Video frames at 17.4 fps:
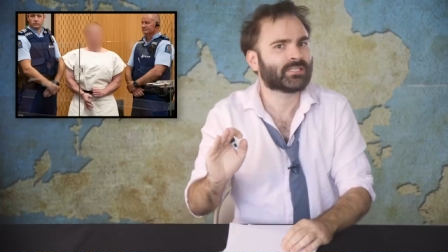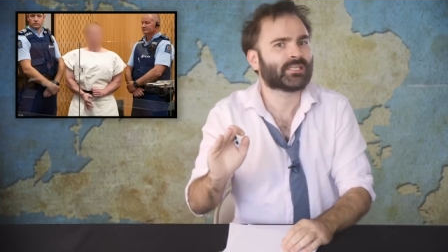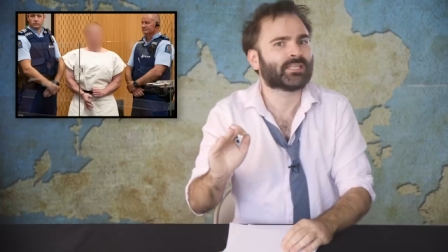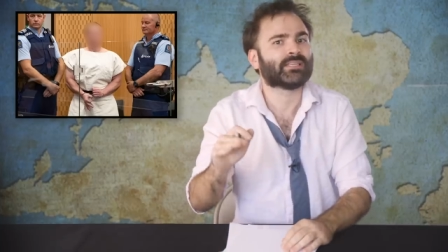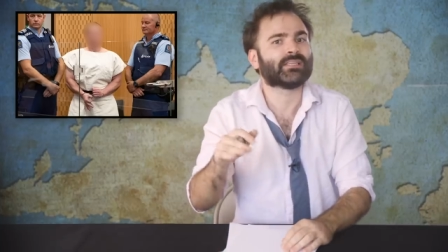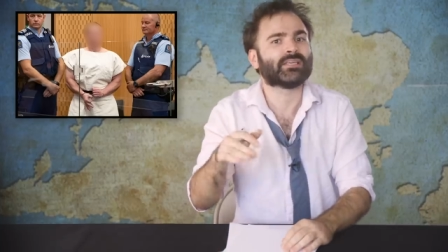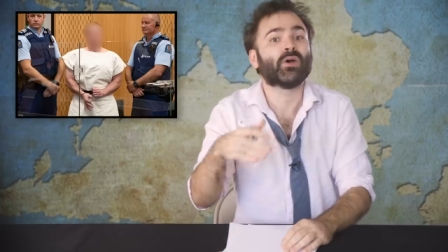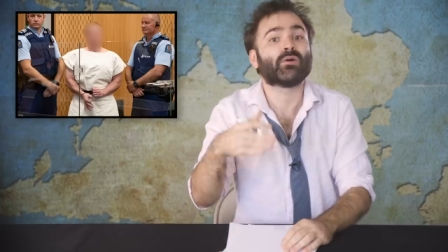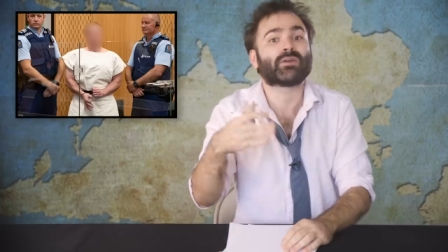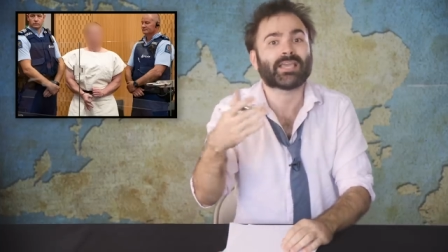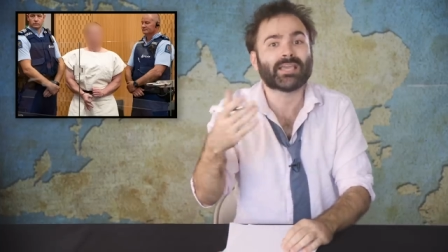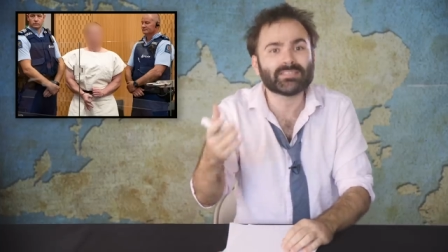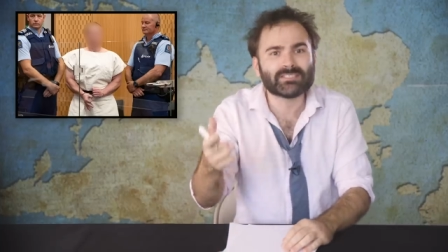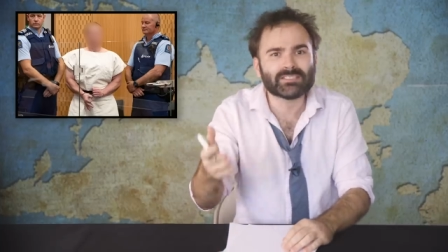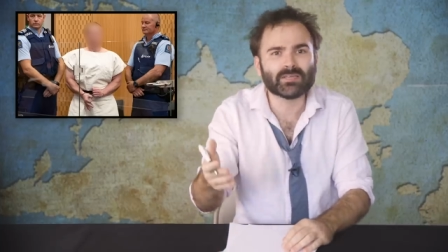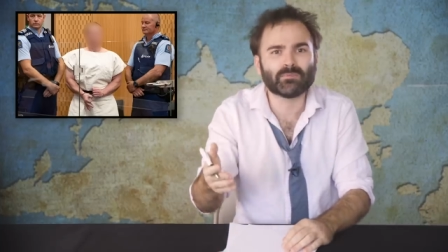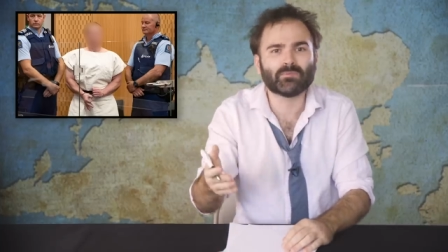And the
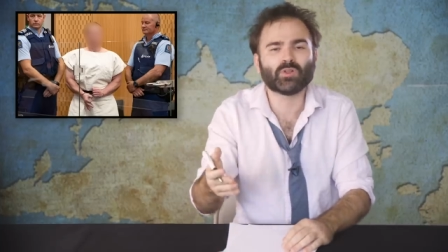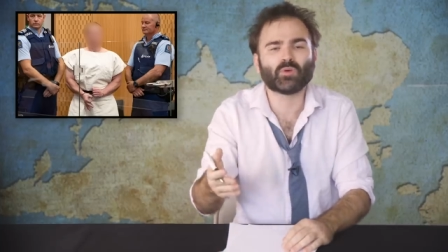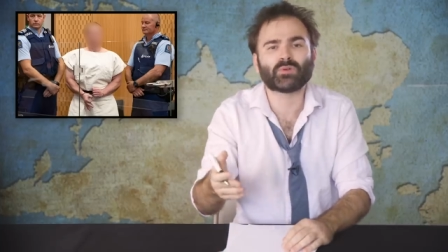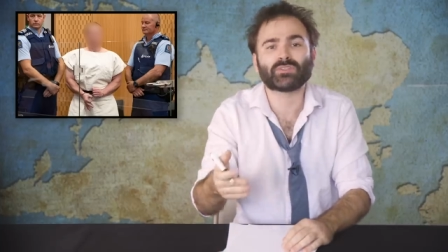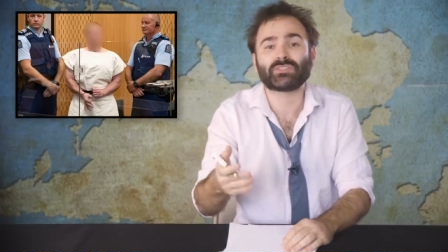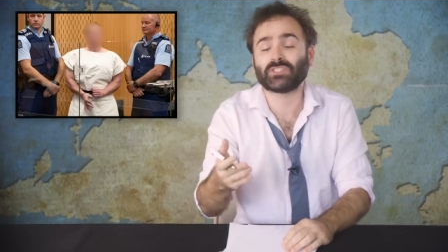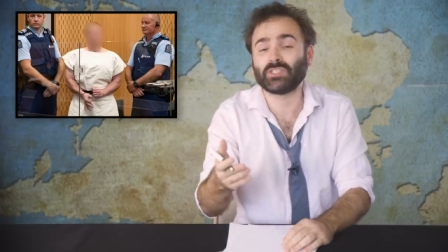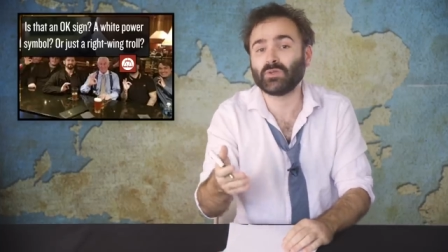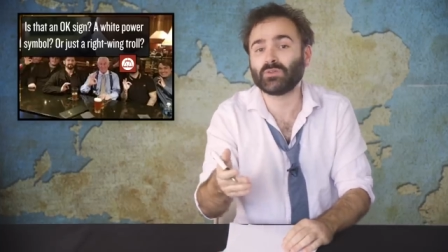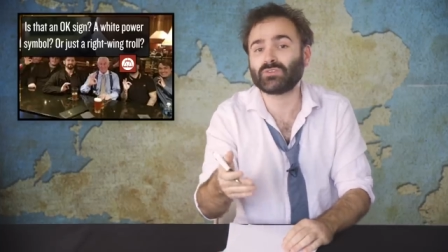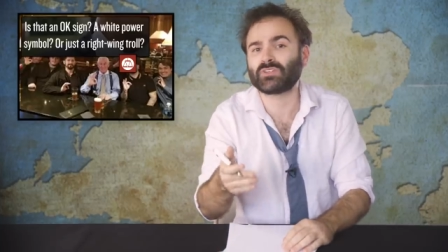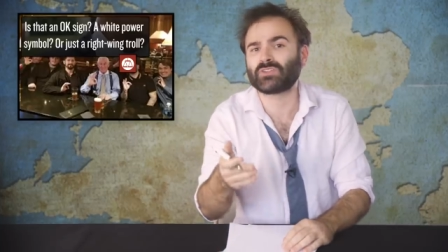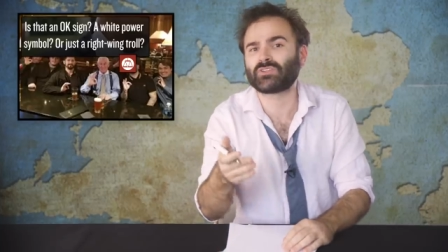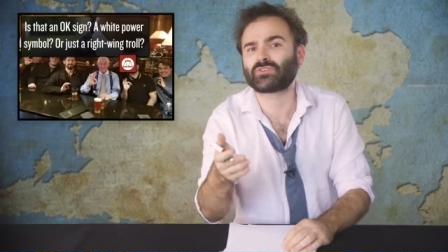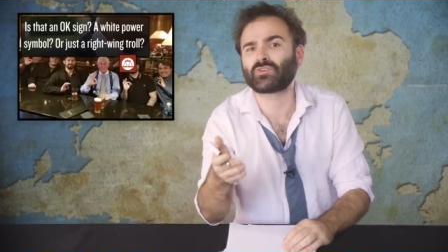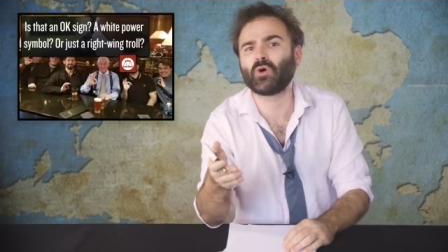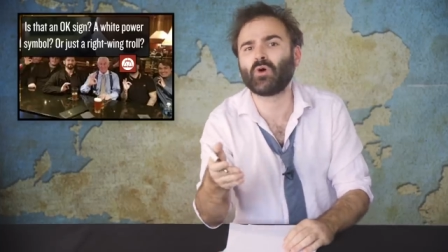OK symbol was used
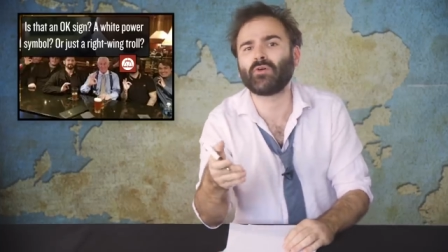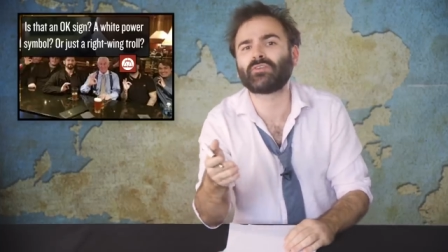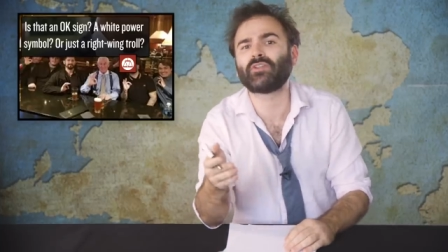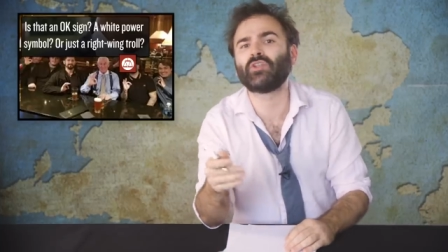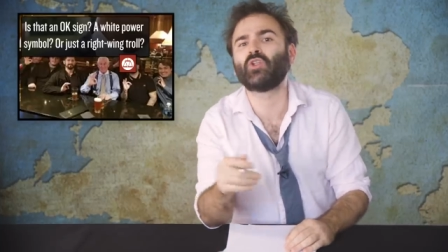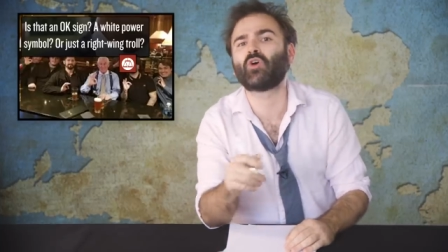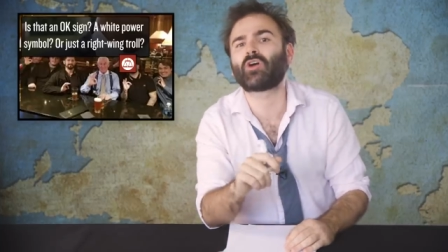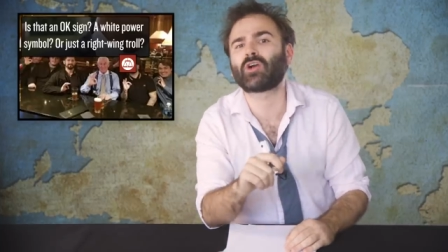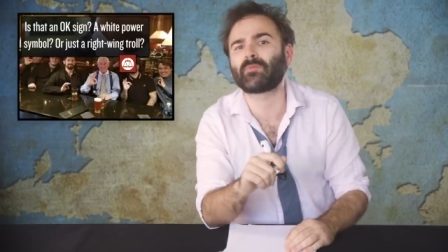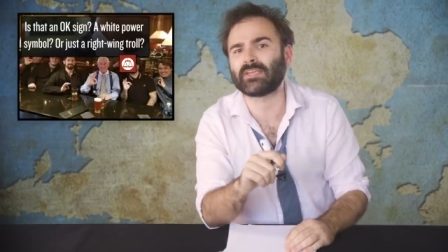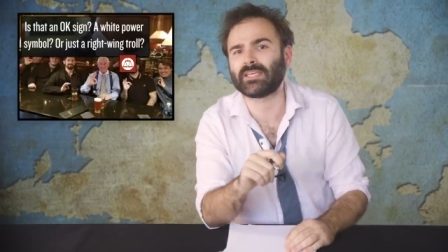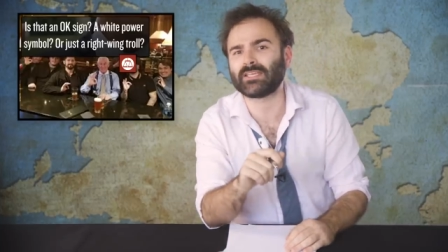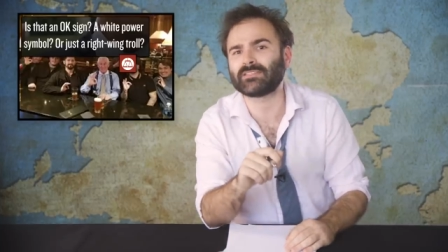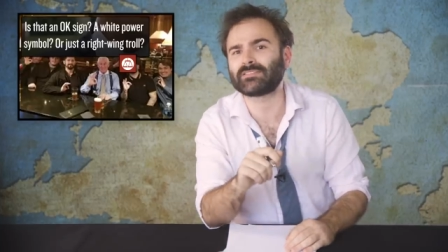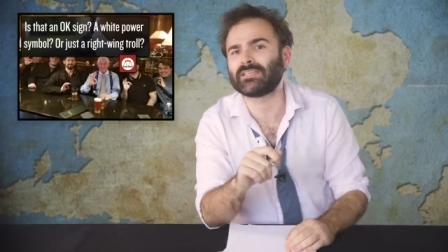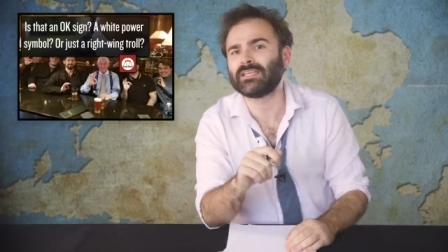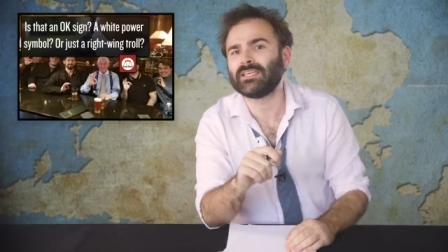to troll the
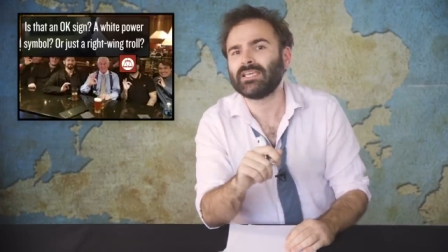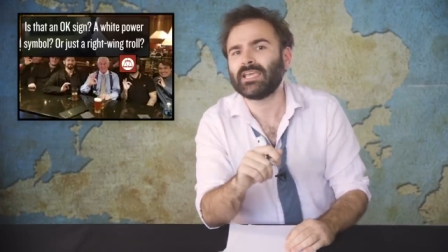normies